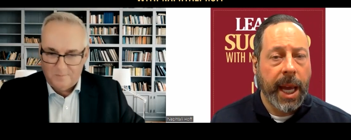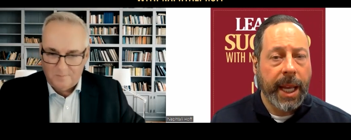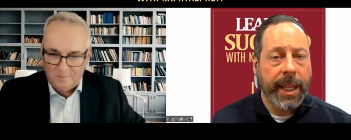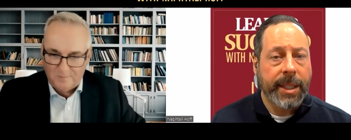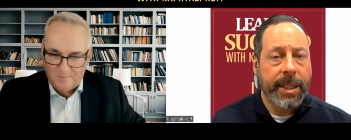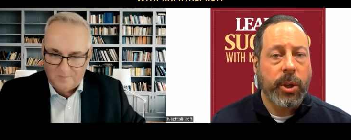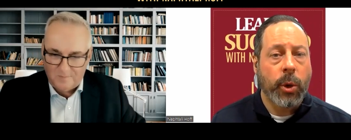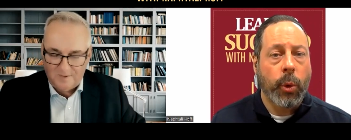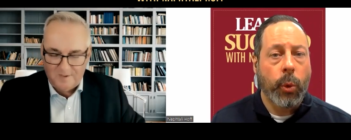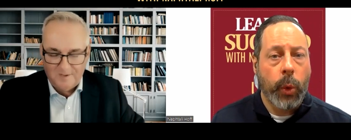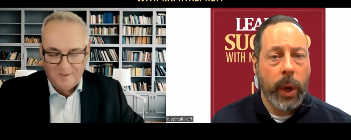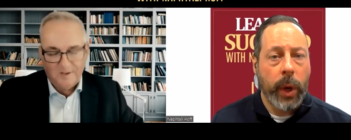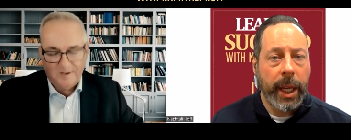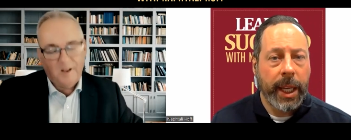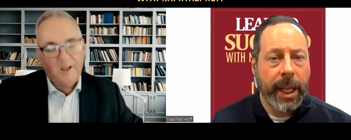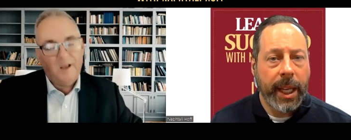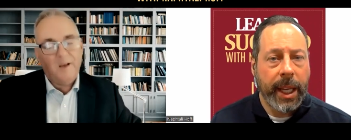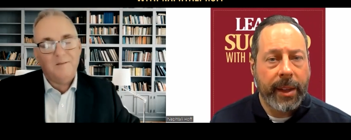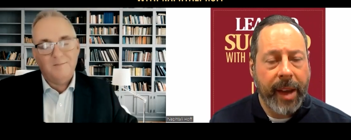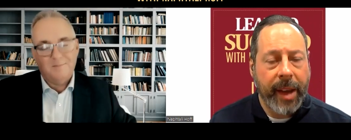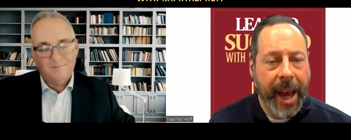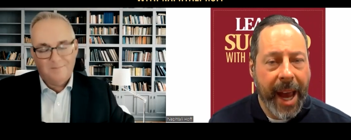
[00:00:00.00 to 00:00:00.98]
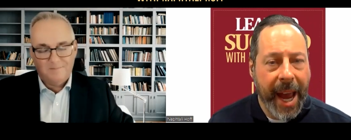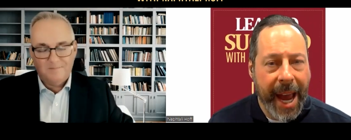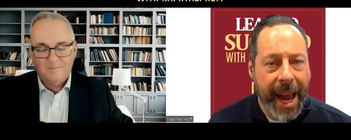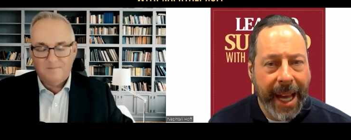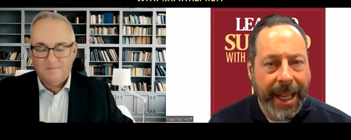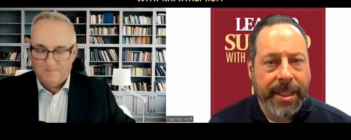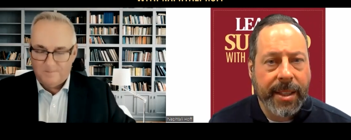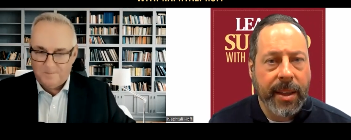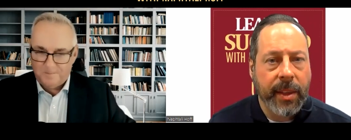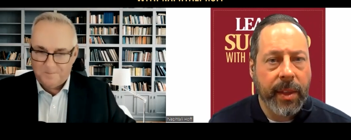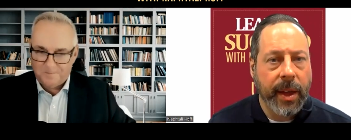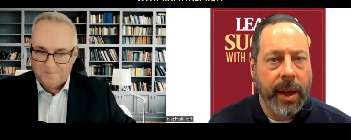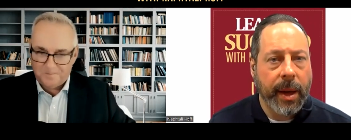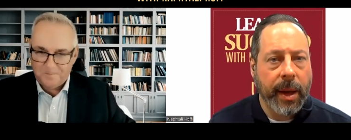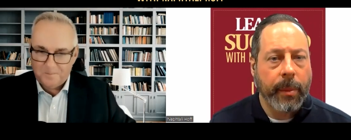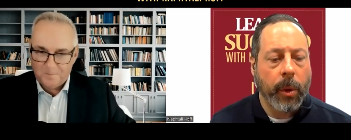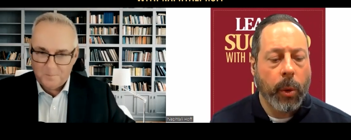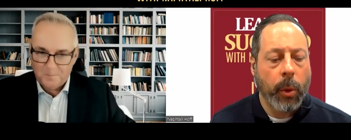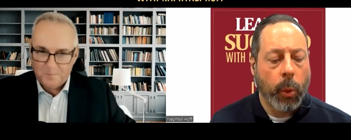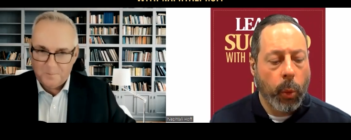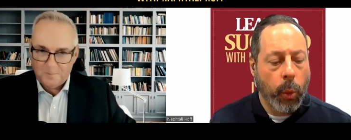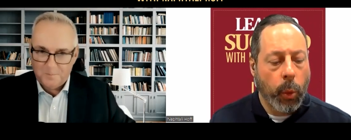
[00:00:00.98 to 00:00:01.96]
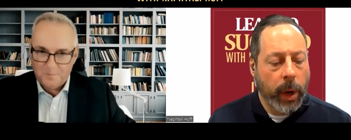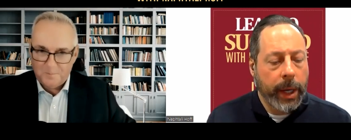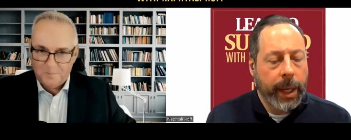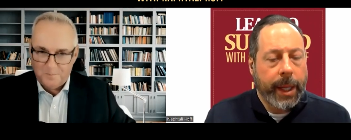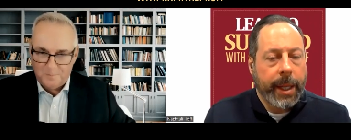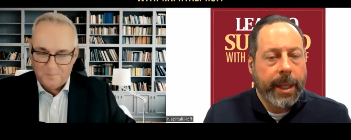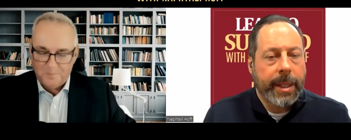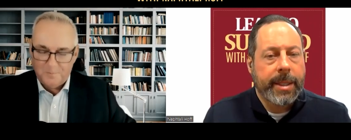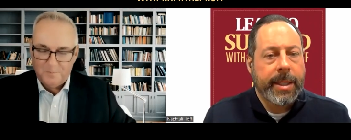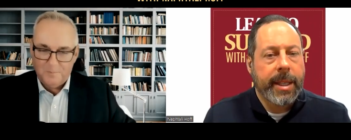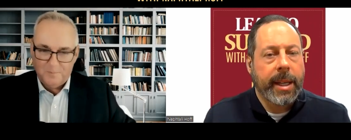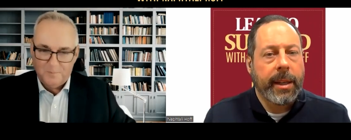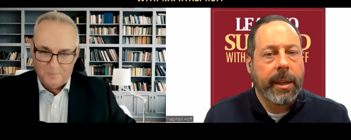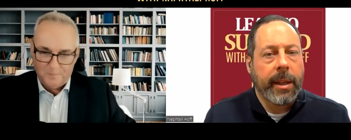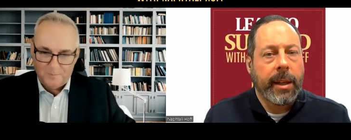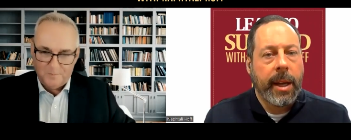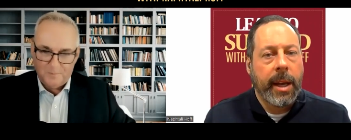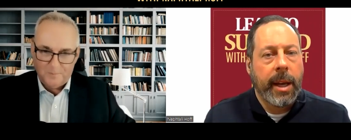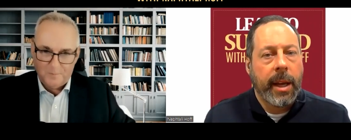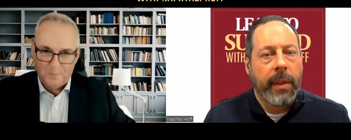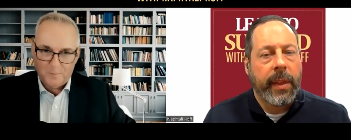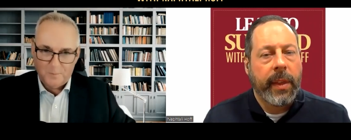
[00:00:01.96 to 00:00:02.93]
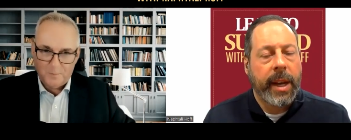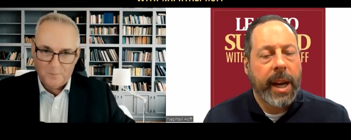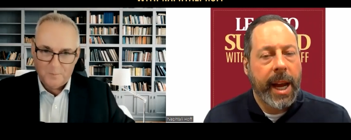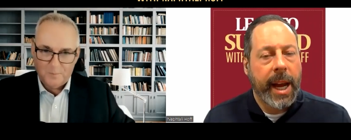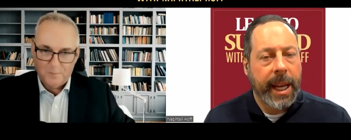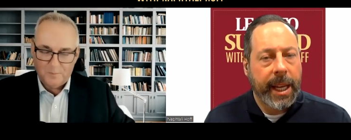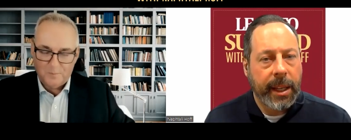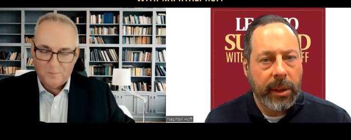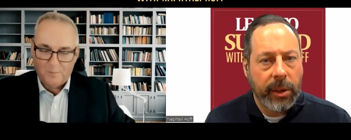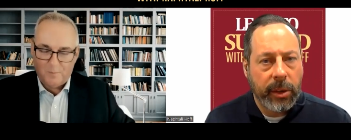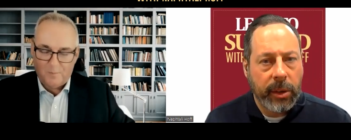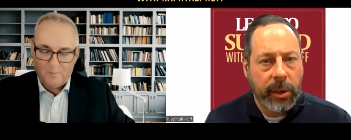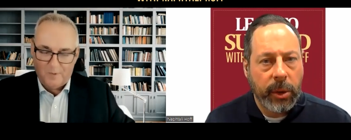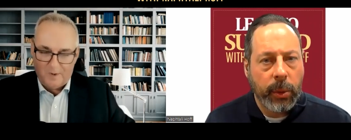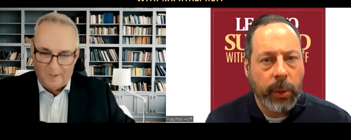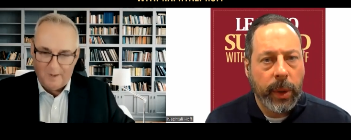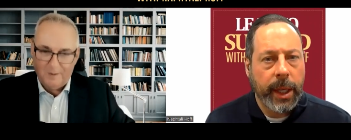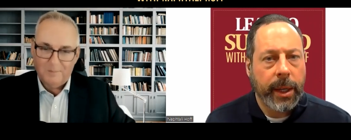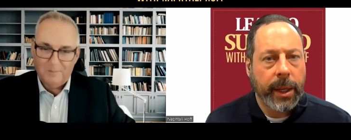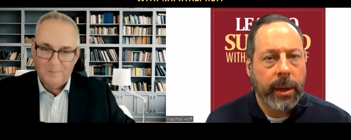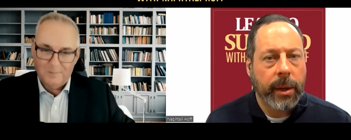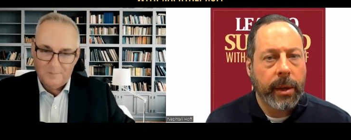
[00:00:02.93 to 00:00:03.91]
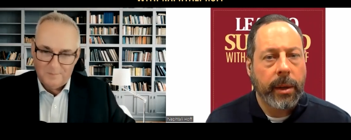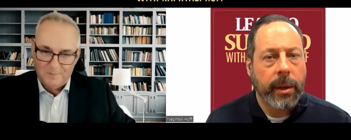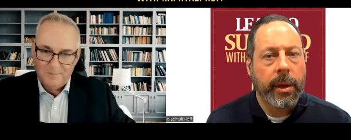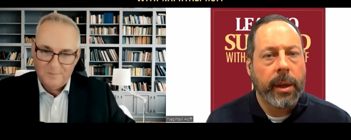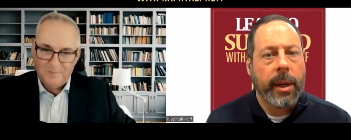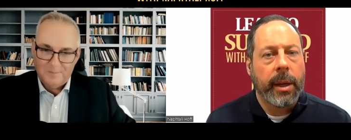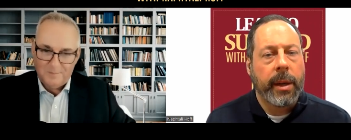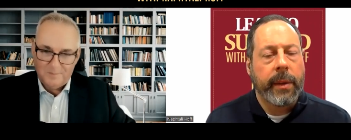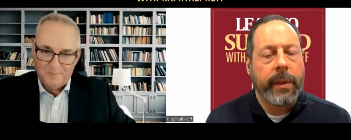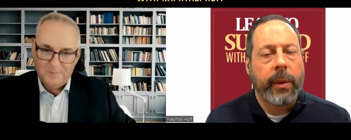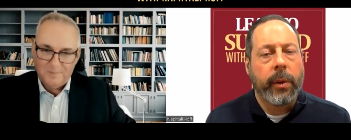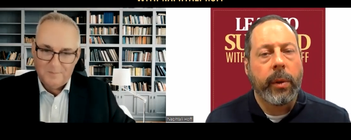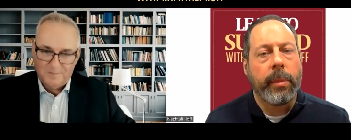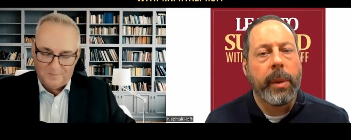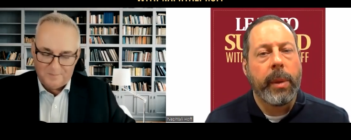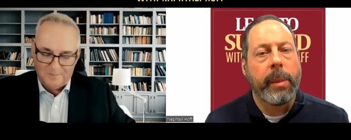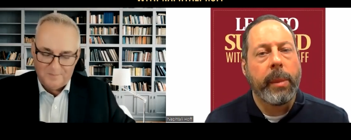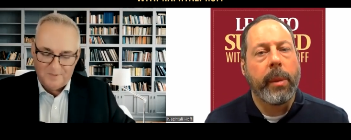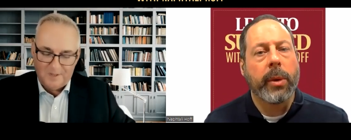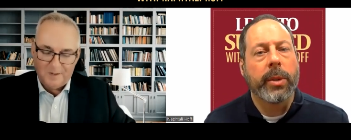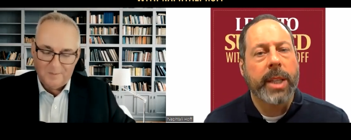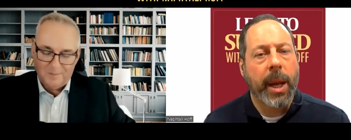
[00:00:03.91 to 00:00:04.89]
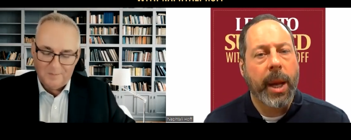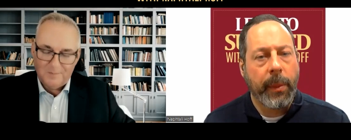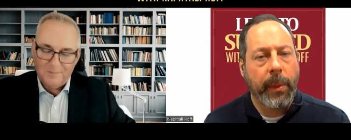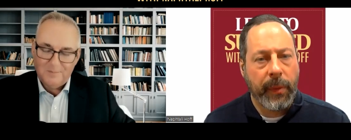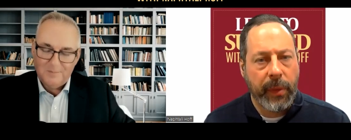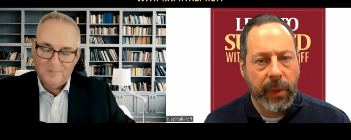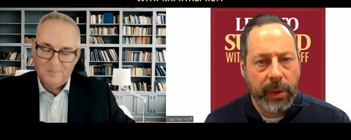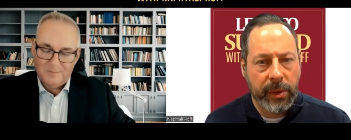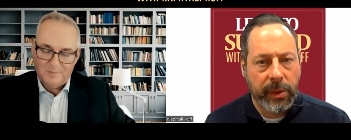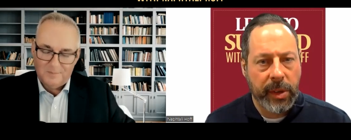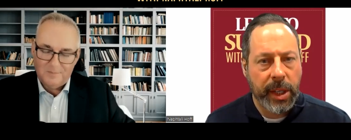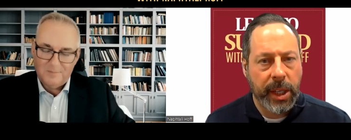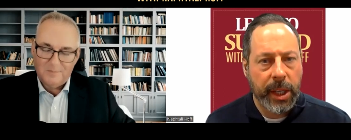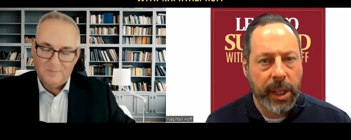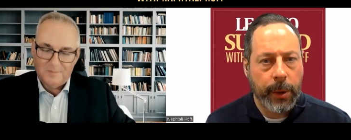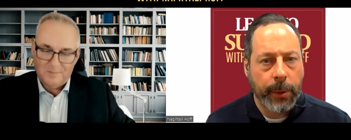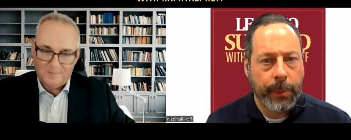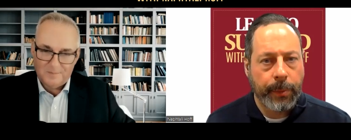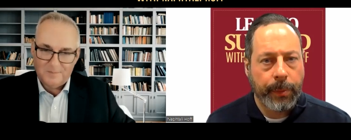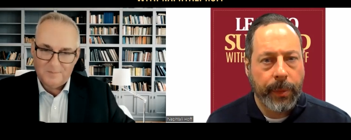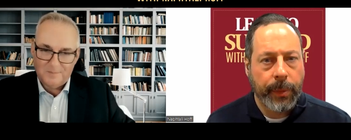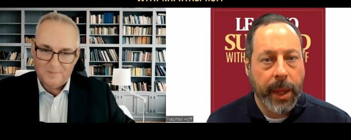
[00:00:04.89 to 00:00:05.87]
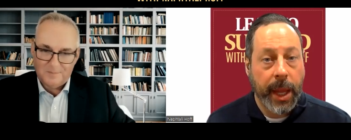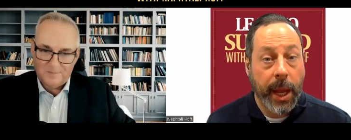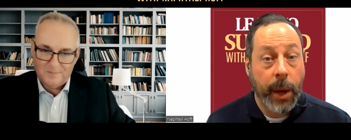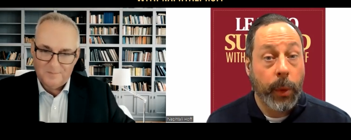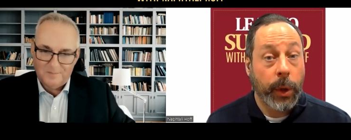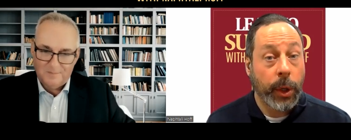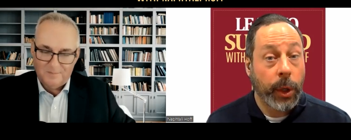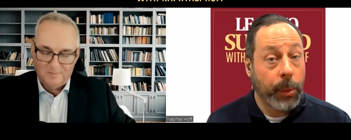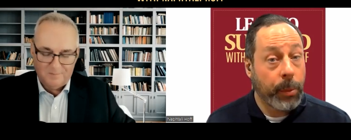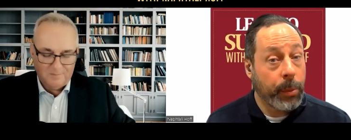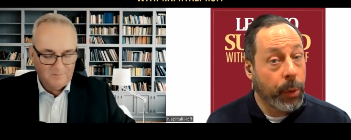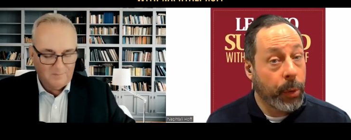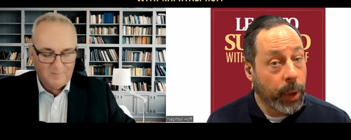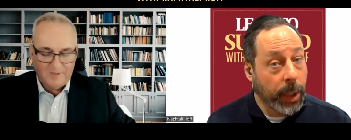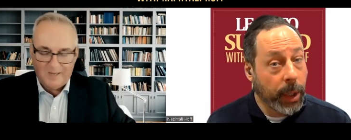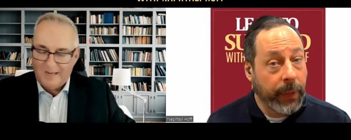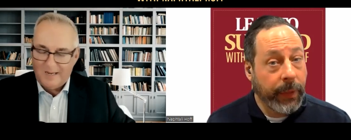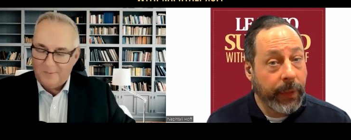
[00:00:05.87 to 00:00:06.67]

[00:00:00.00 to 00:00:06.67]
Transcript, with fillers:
Speaker 1: and so we need to ask them what is it that i can do here that would be most helpful to you and when you put Absolutely.